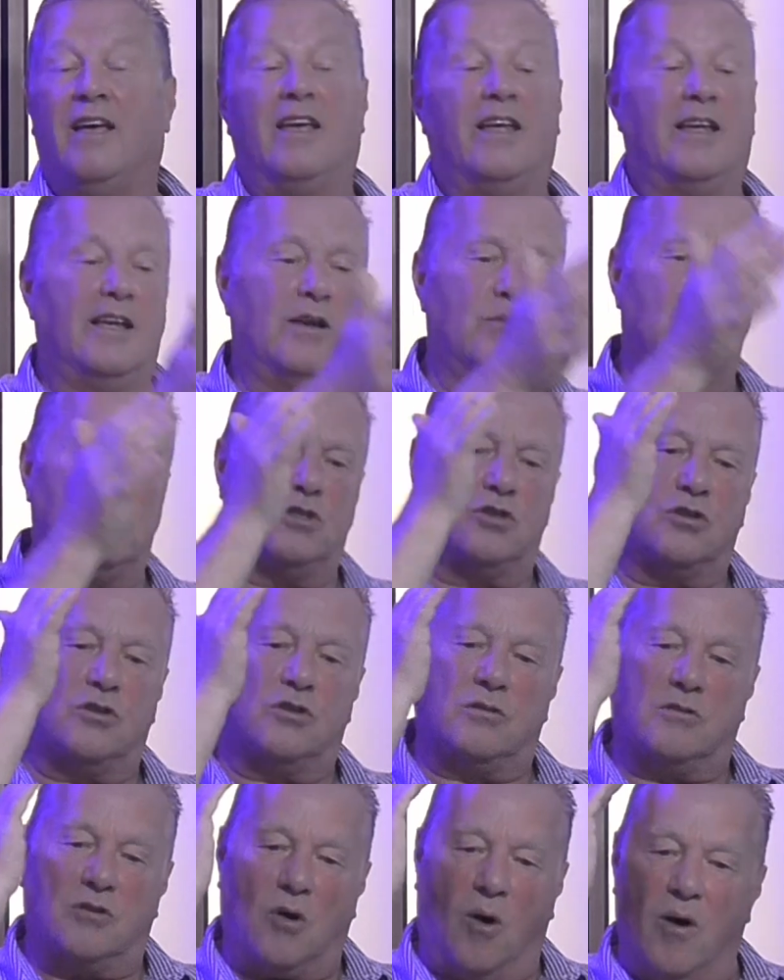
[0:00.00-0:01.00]
He was
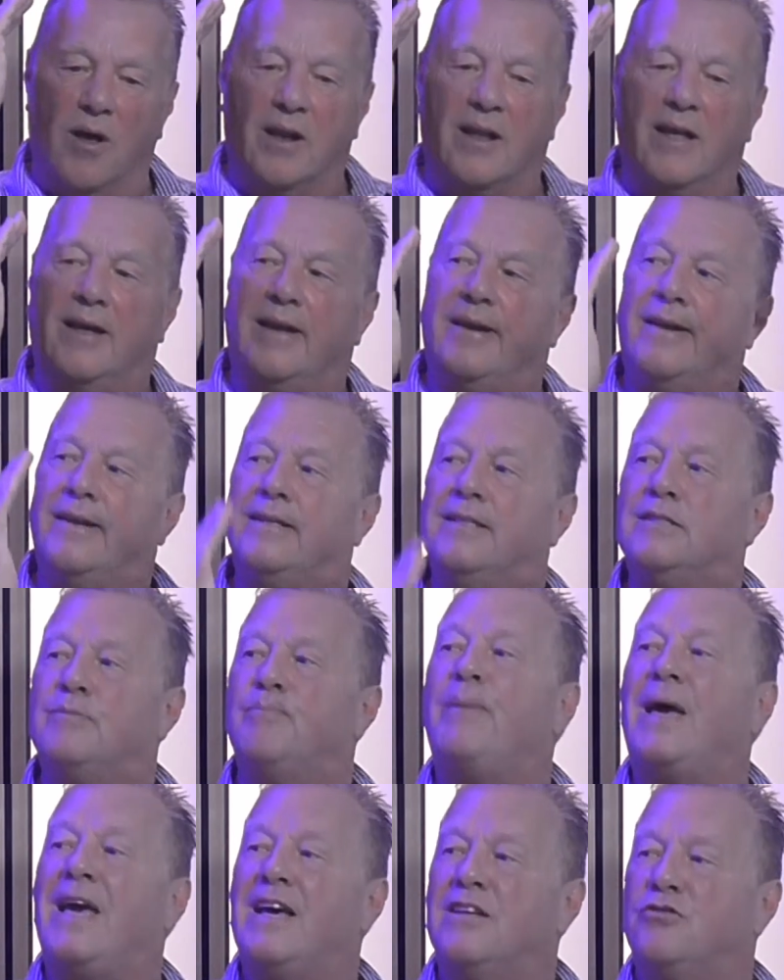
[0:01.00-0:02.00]
toileting in his
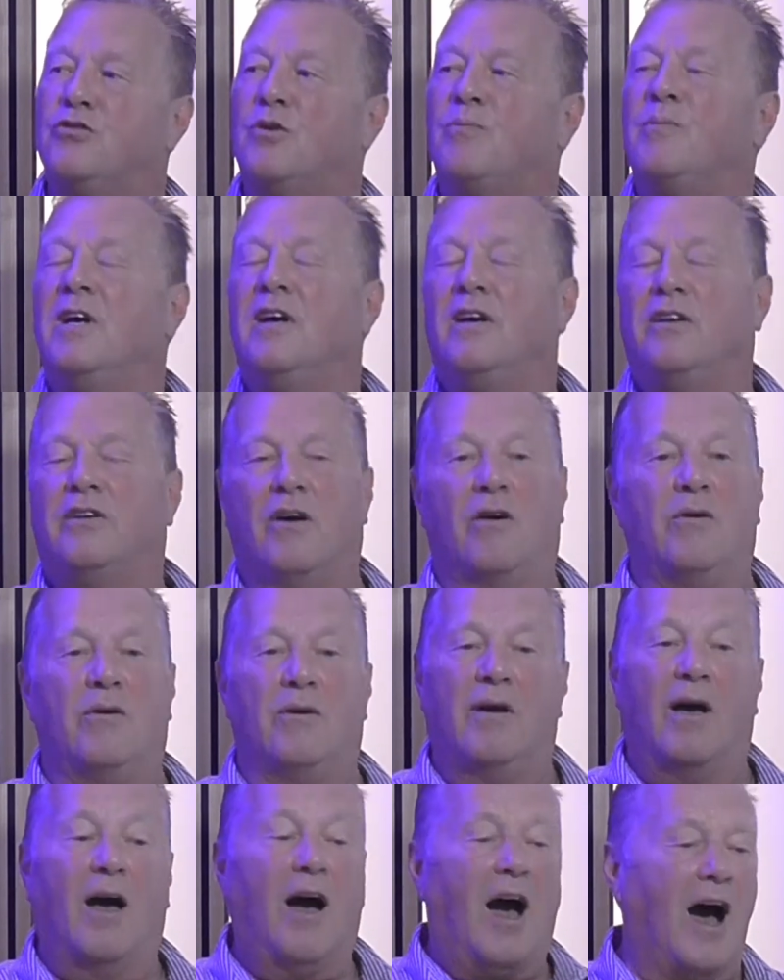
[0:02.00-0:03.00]
bedroom. Now,
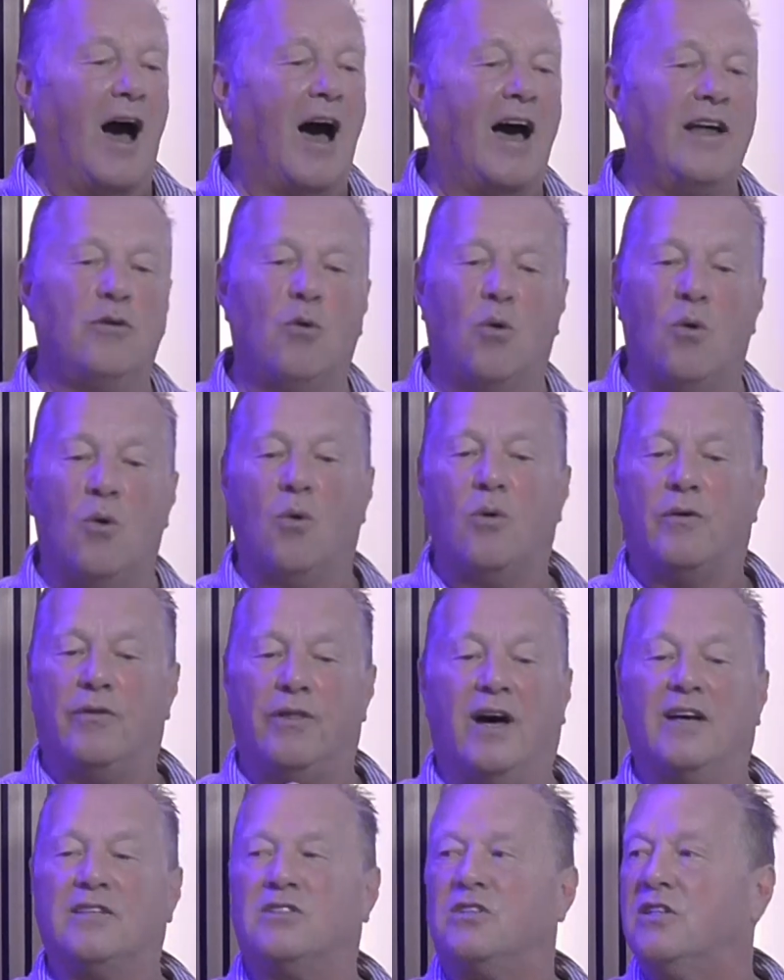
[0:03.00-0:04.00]
I know
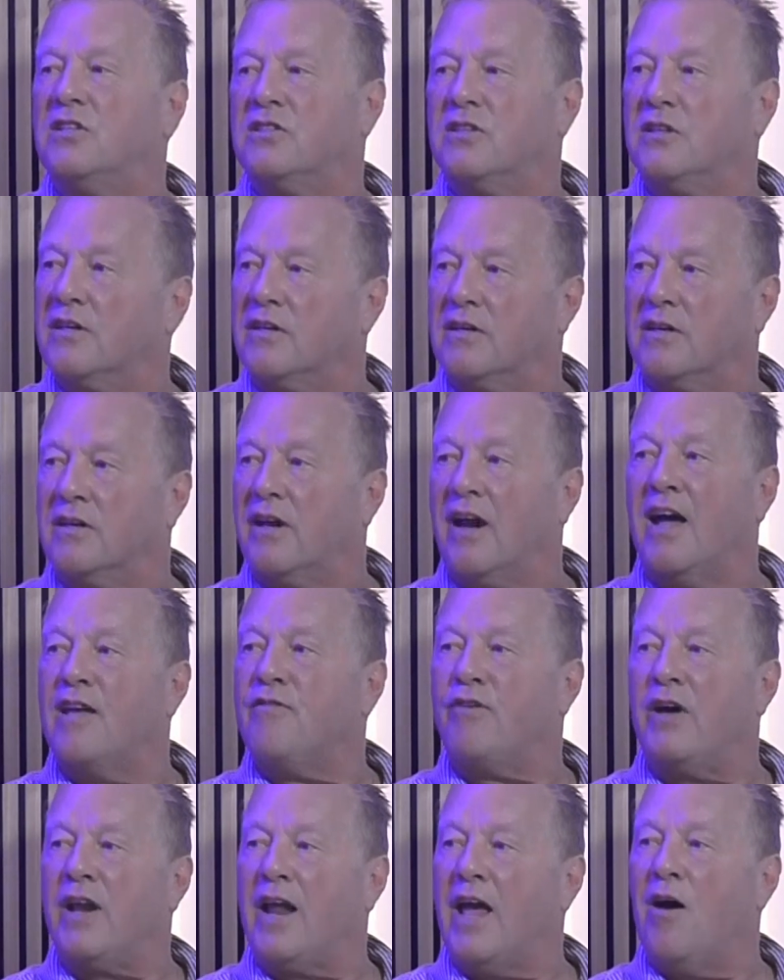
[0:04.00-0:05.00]
that's a cry
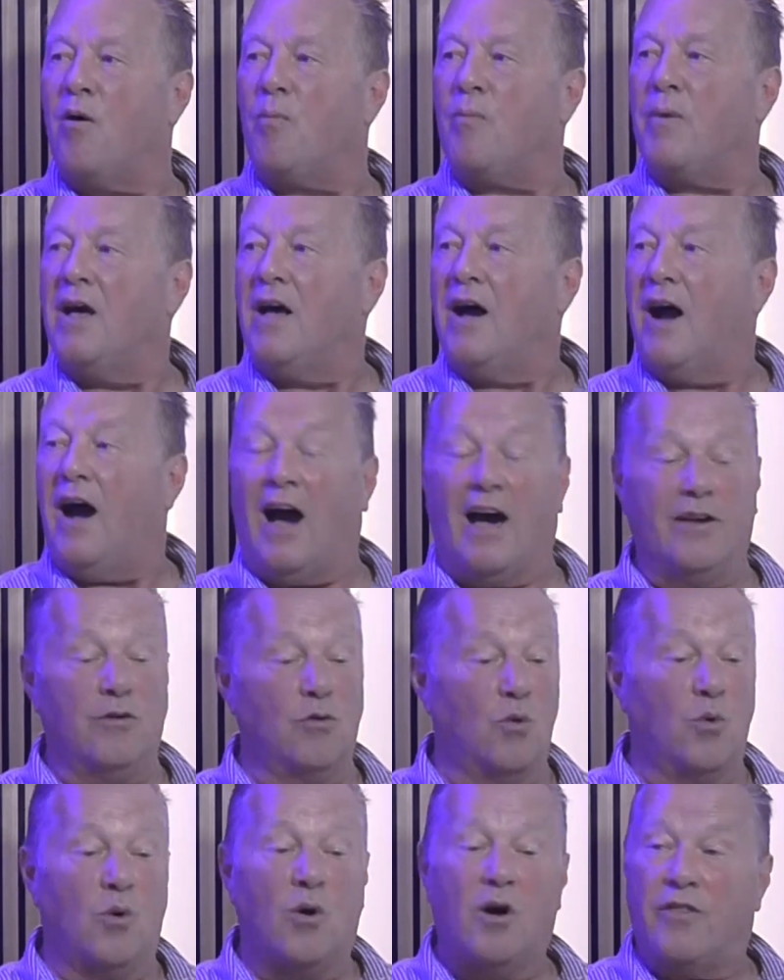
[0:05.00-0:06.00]
for help. I
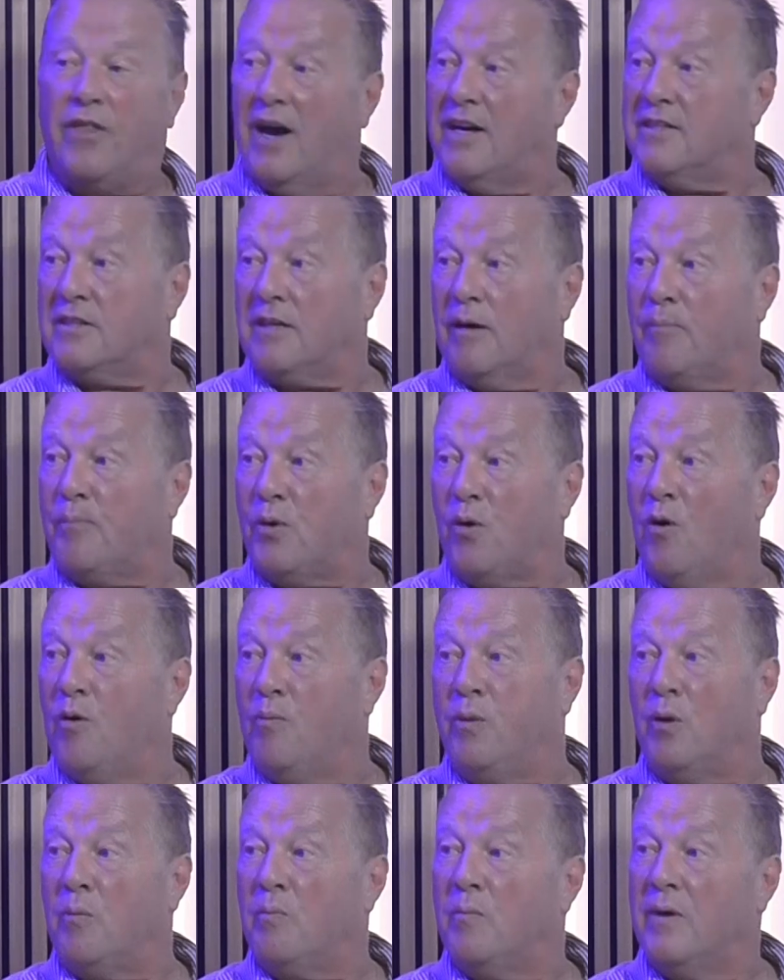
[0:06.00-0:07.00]
know that's a
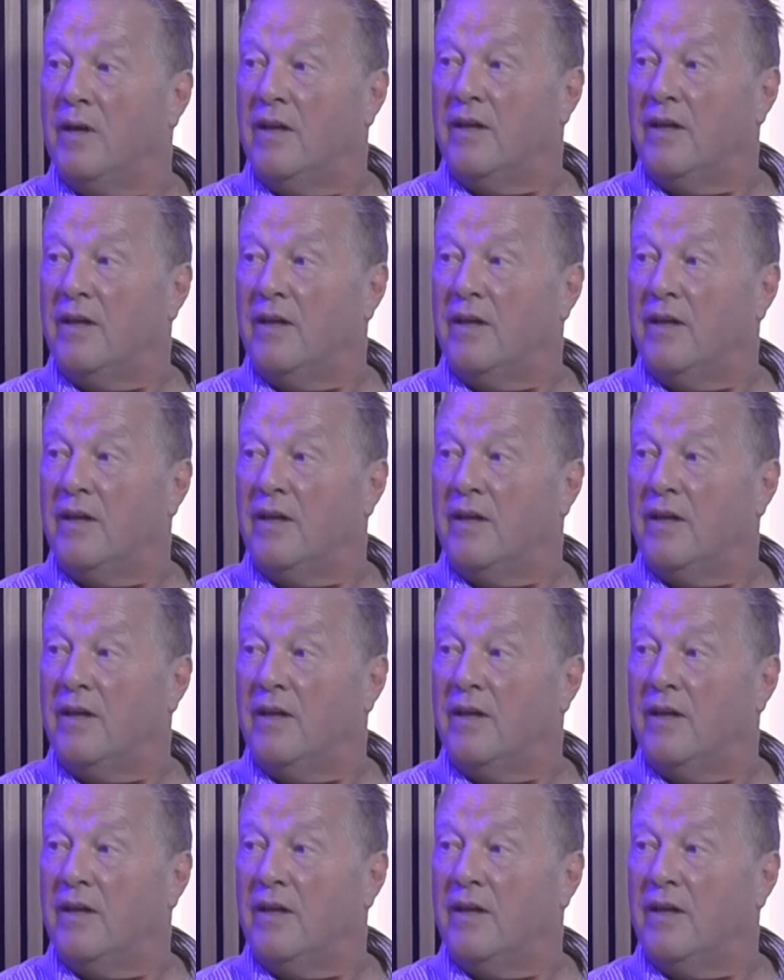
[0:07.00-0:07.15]
problem.